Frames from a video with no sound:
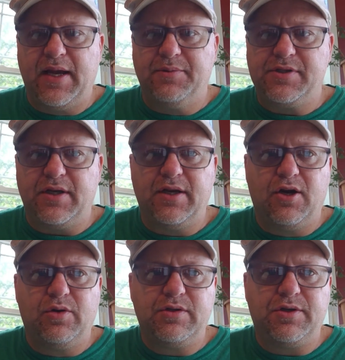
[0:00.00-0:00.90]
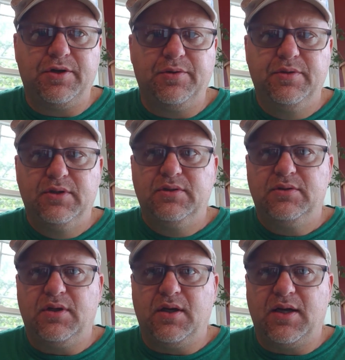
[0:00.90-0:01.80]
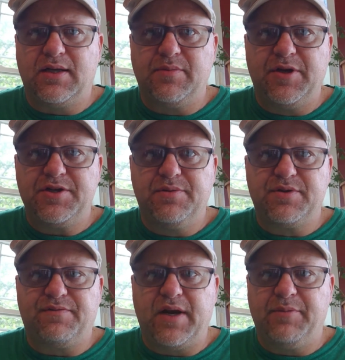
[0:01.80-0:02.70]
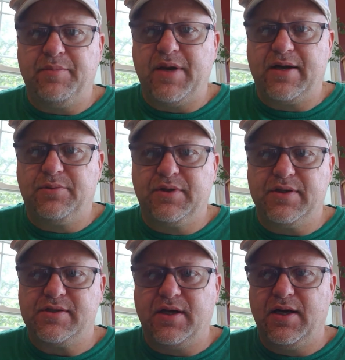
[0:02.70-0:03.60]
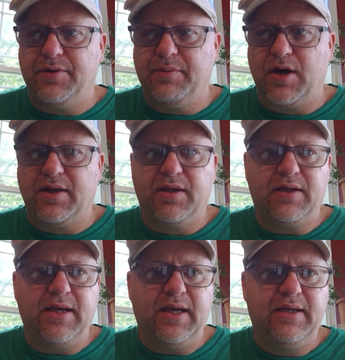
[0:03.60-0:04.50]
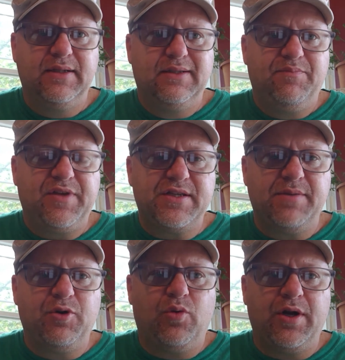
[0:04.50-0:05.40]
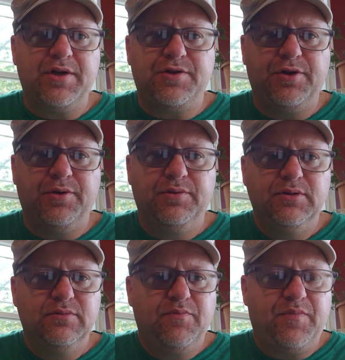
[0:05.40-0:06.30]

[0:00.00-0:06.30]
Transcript: He was sitting at 0-2. Not to mention it was a family battle with the son we brought in the league. Gets him to 1-2.